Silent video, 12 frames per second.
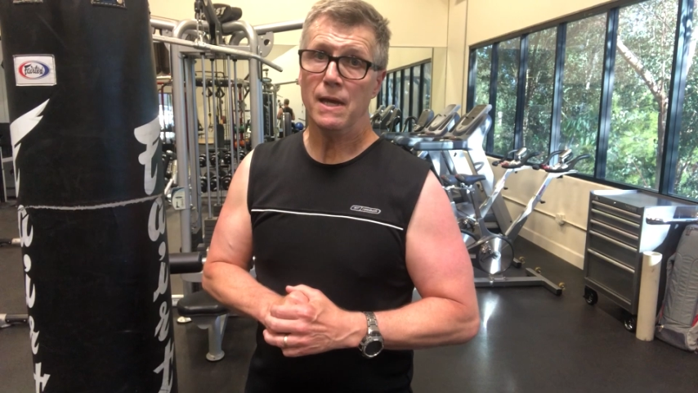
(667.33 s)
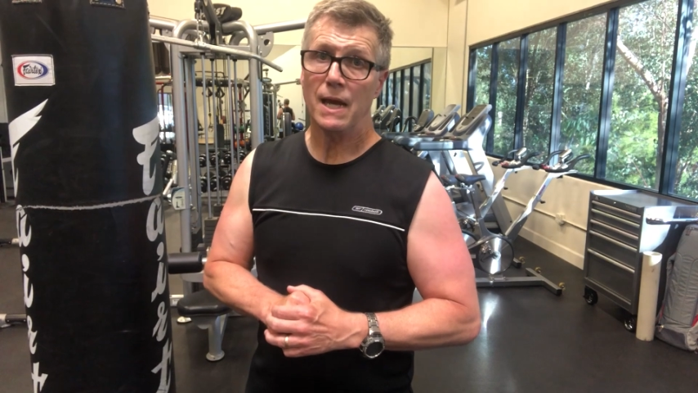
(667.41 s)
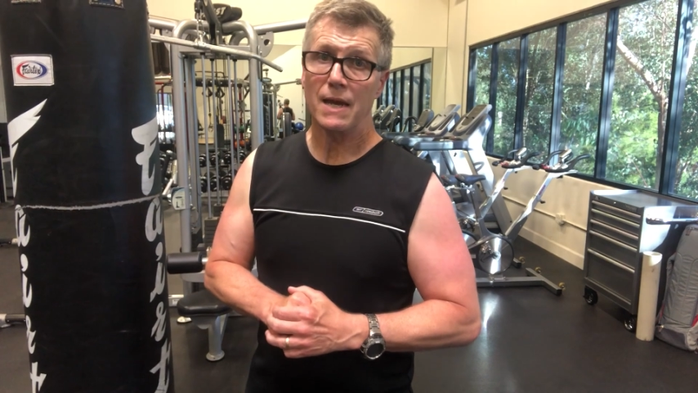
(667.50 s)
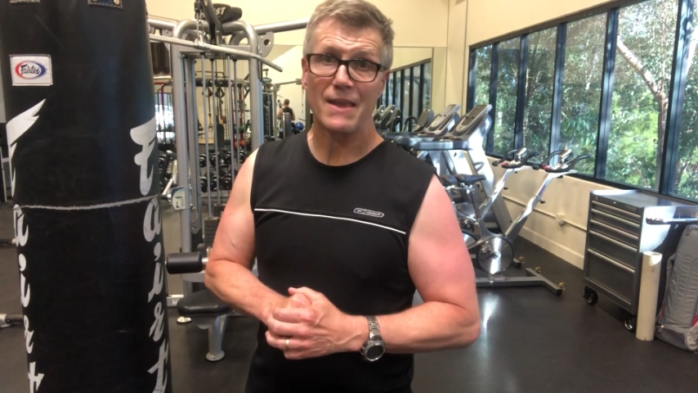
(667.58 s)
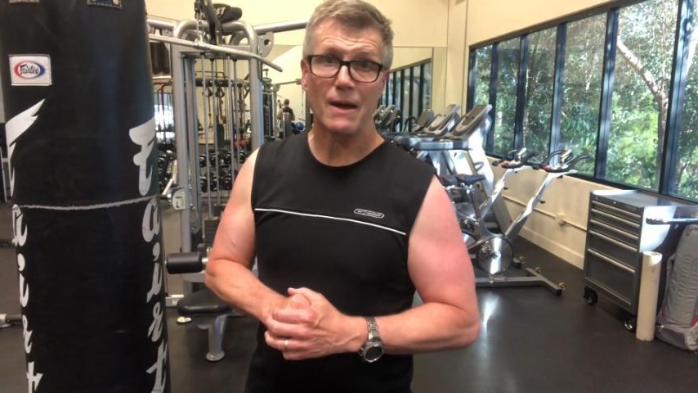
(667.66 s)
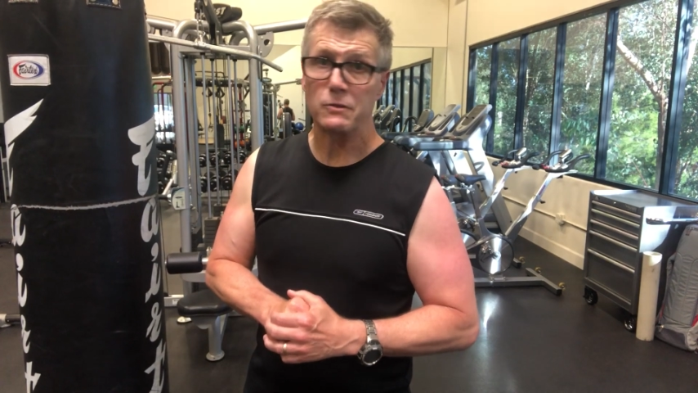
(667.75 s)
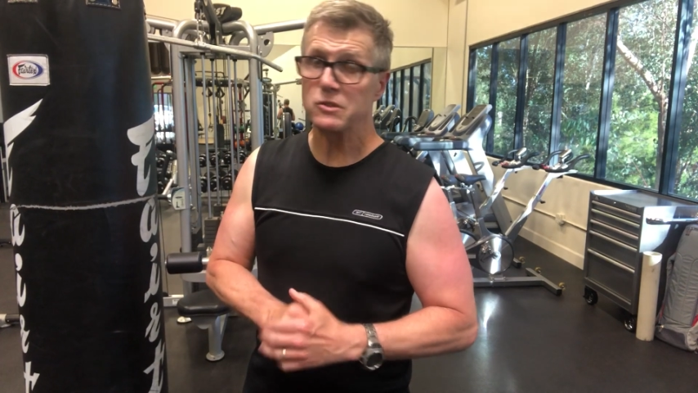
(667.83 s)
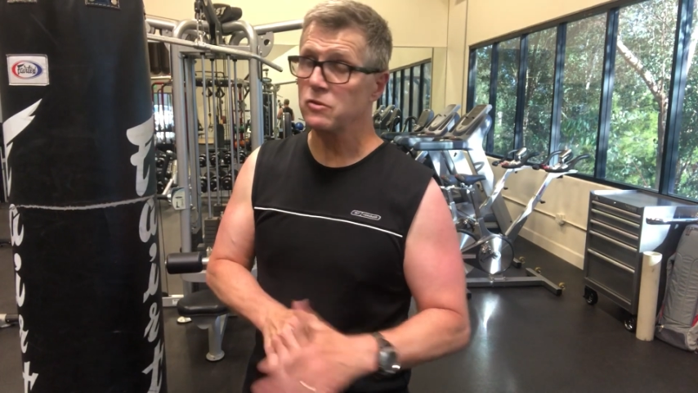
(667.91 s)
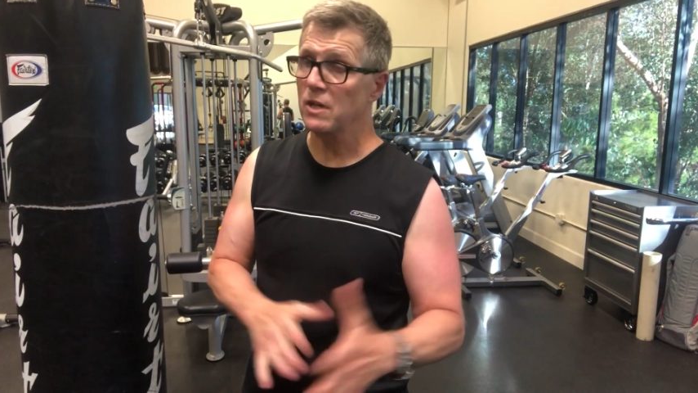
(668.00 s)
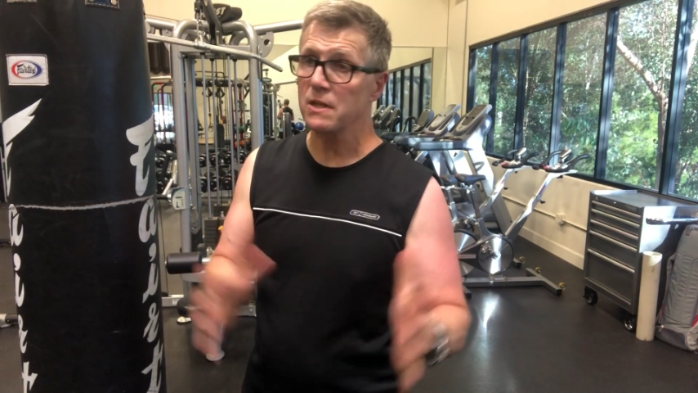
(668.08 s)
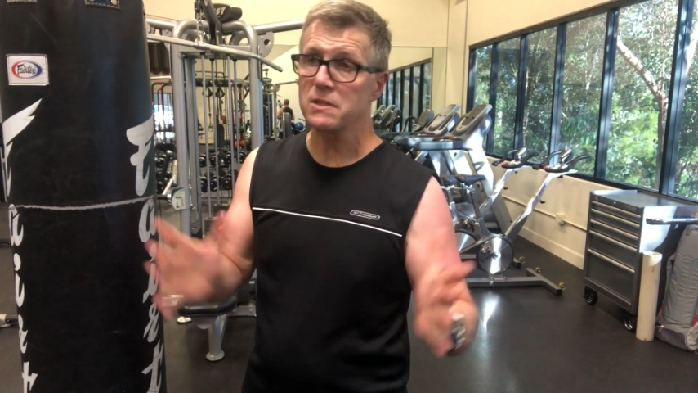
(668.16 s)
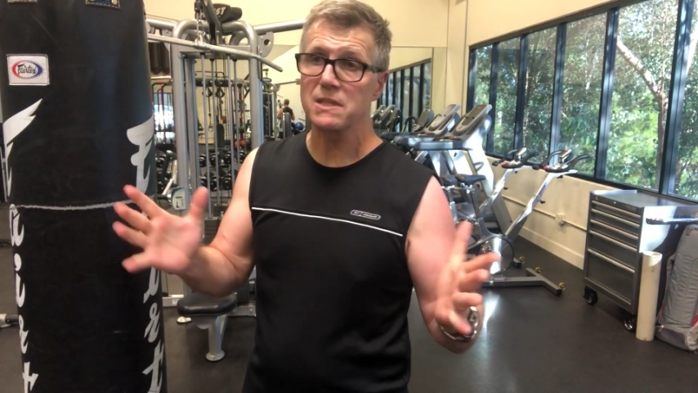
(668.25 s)
And that was
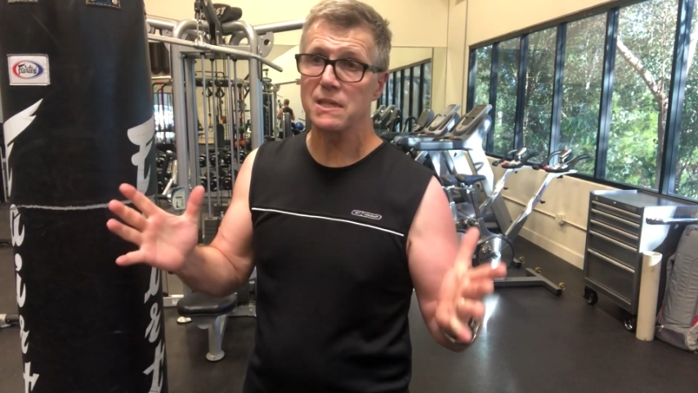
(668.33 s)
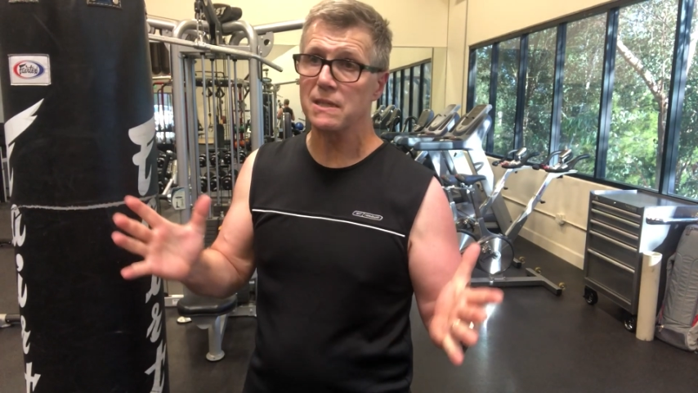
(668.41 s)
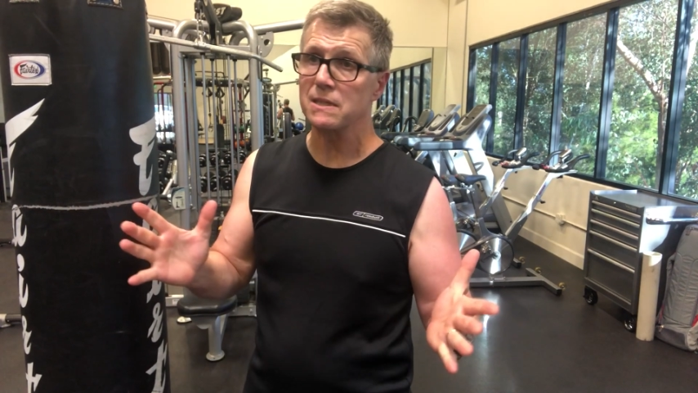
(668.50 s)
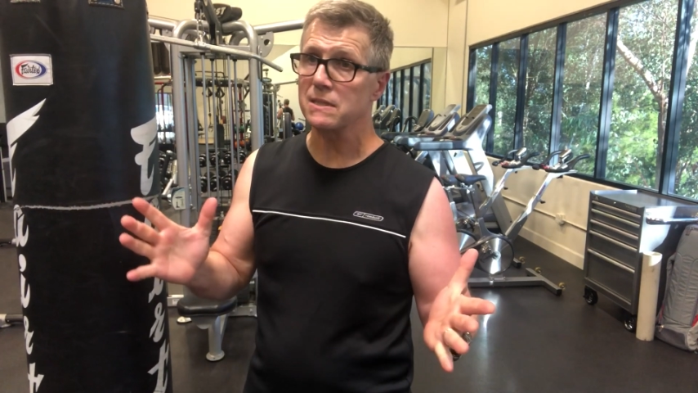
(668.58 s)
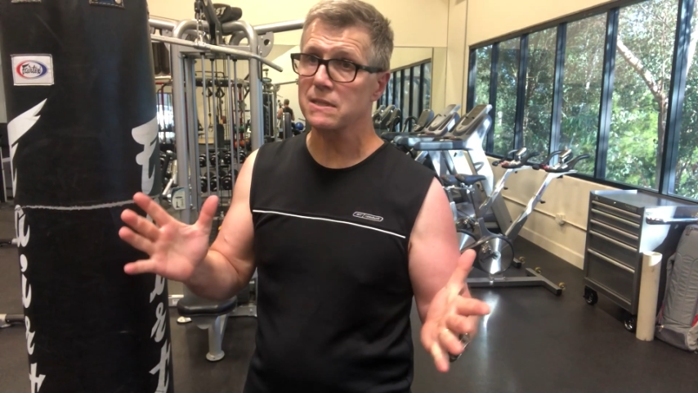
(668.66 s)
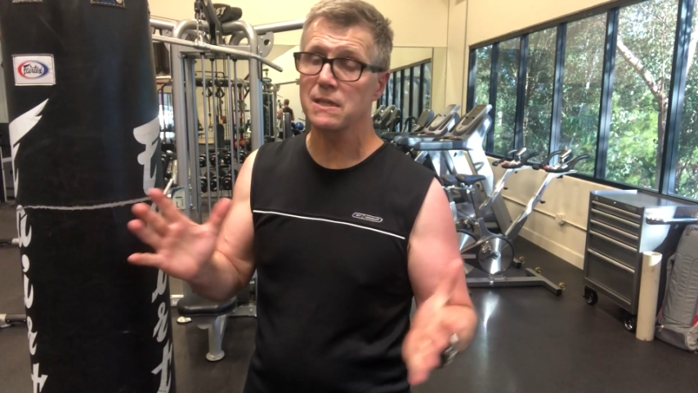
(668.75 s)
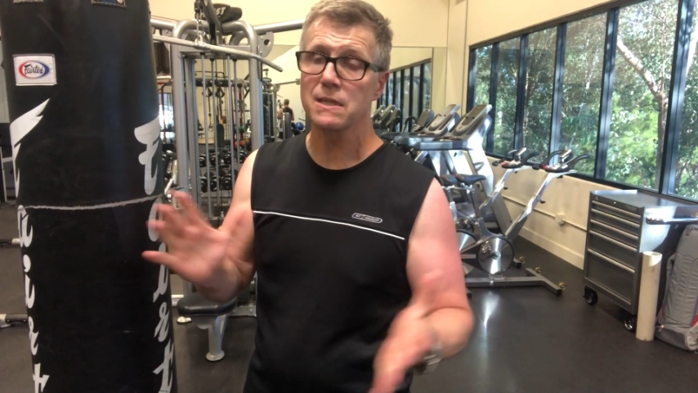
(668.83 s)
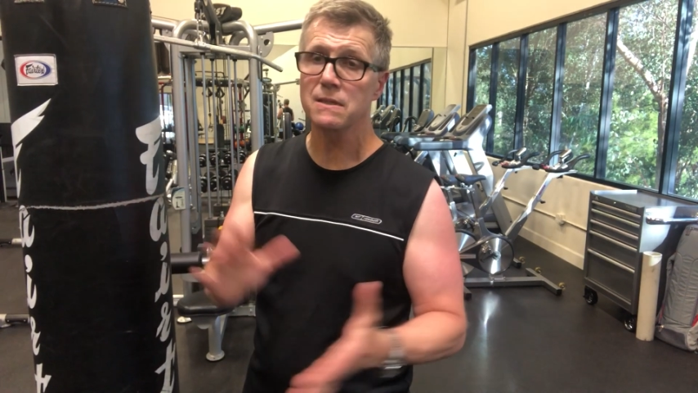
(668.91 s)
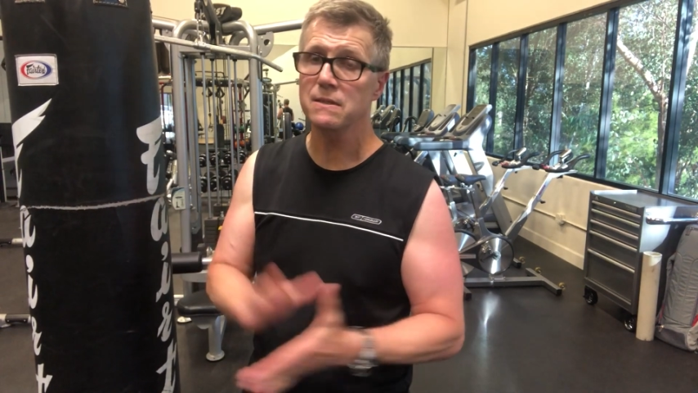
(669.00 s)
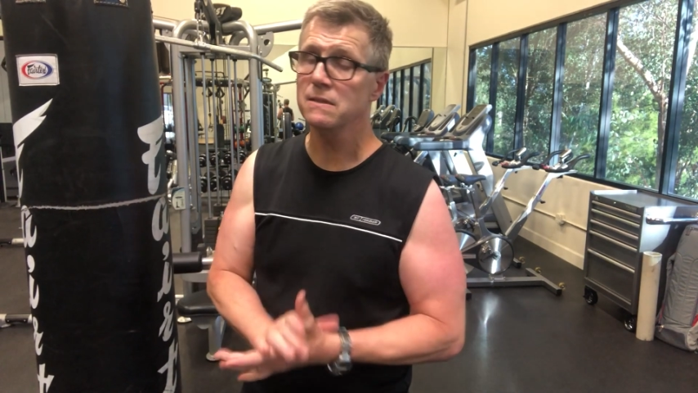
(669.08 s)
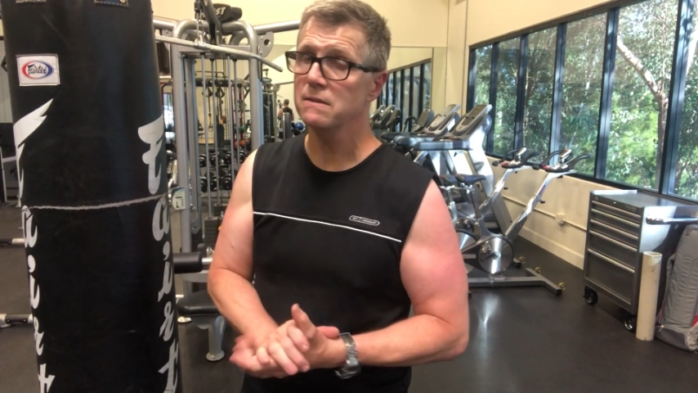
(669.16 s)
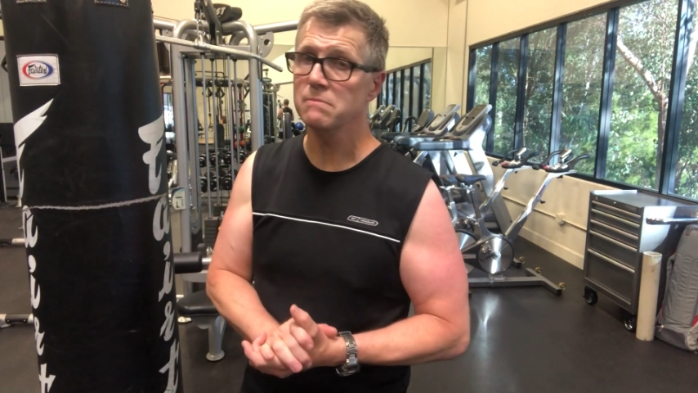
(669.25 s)
just his
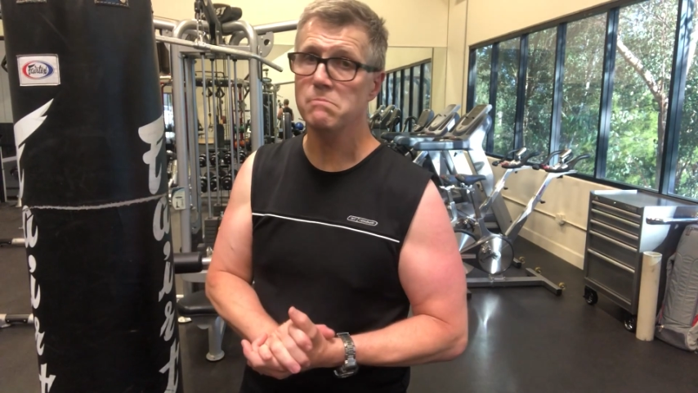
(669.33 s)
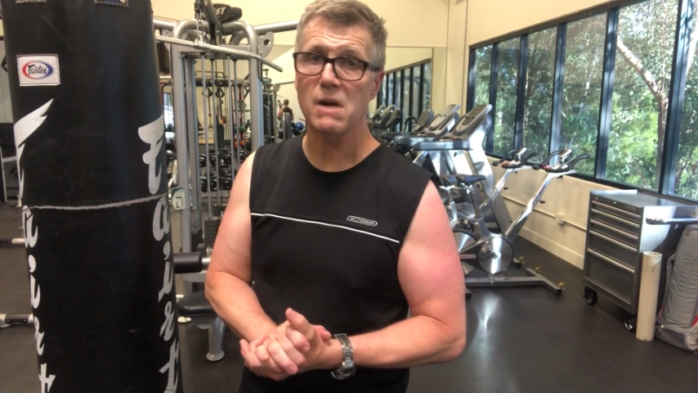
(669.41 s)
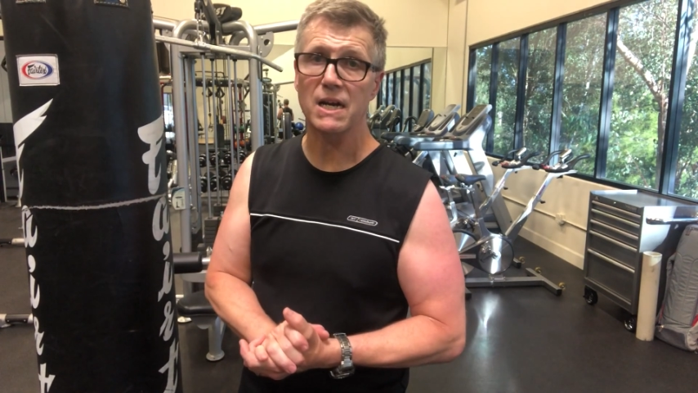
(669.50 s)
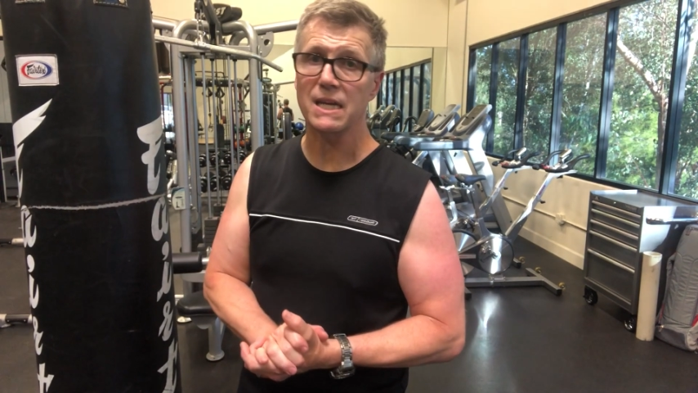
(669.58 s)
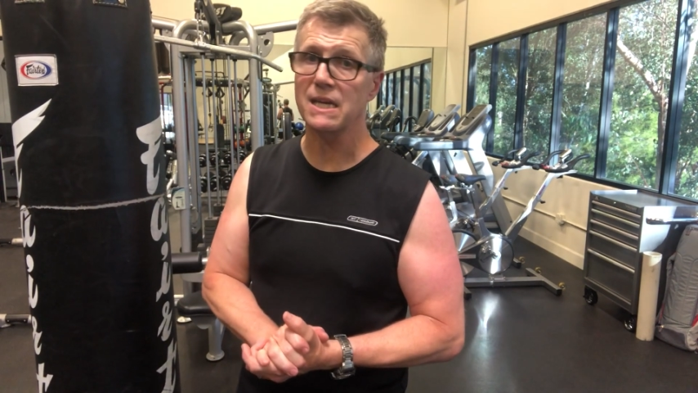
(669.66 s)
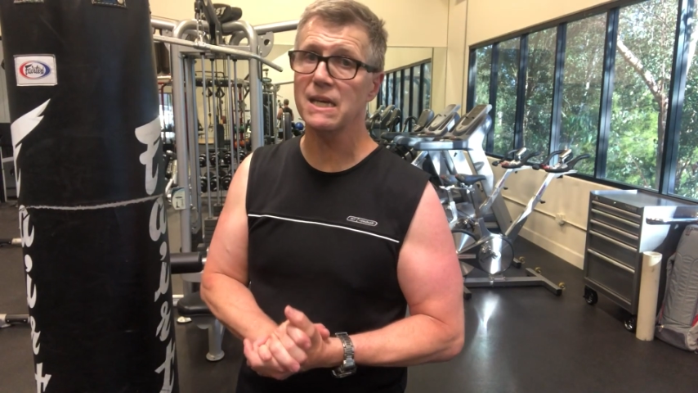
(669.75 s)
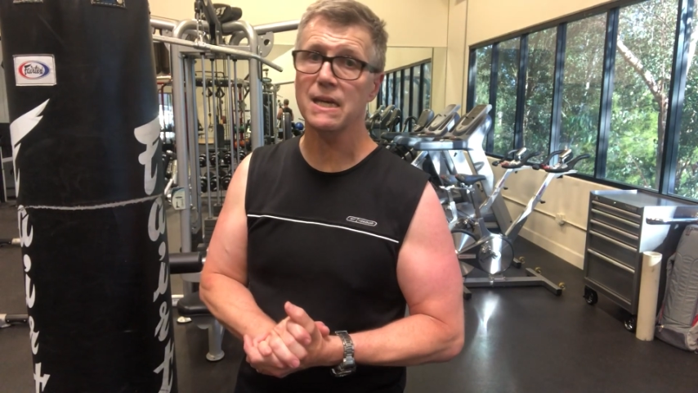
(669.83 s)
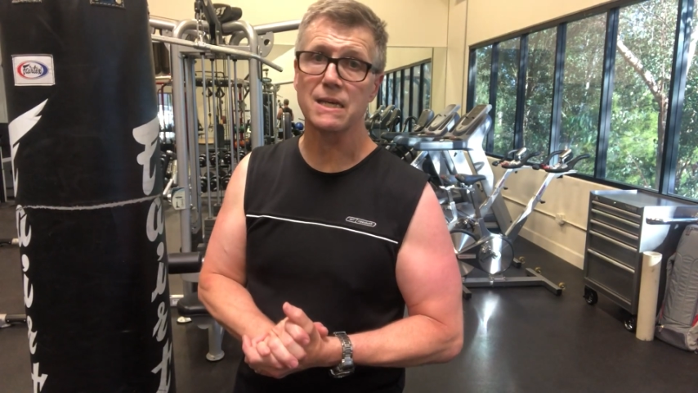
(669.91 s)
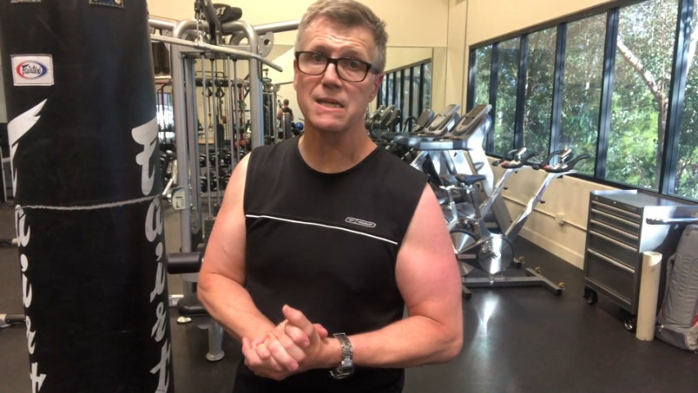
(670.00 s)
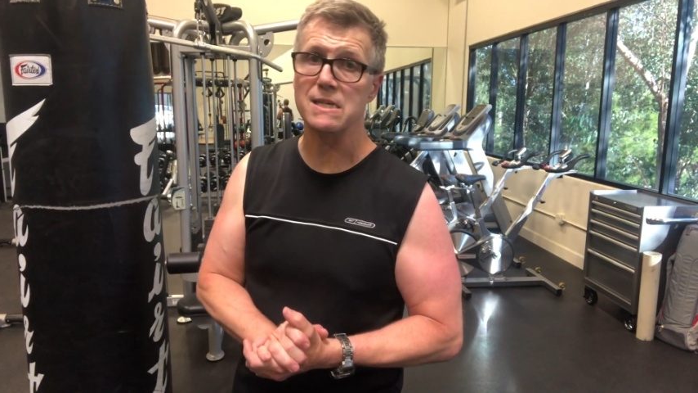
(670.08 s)
money kick.